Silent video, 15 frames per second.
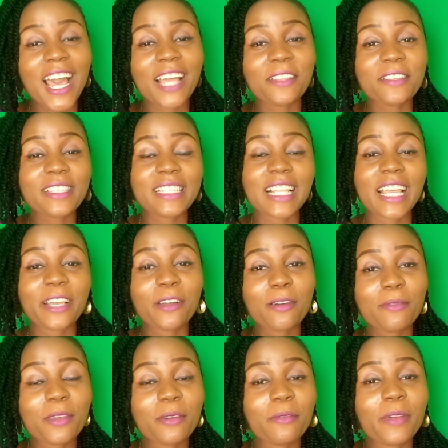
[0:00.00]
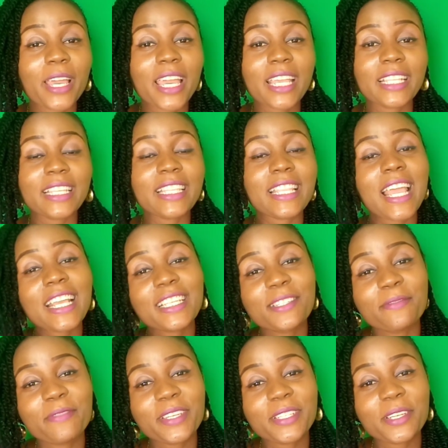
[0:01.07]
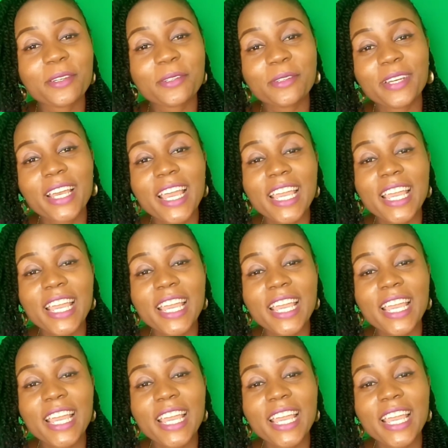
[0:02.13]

and until i come your way in the next video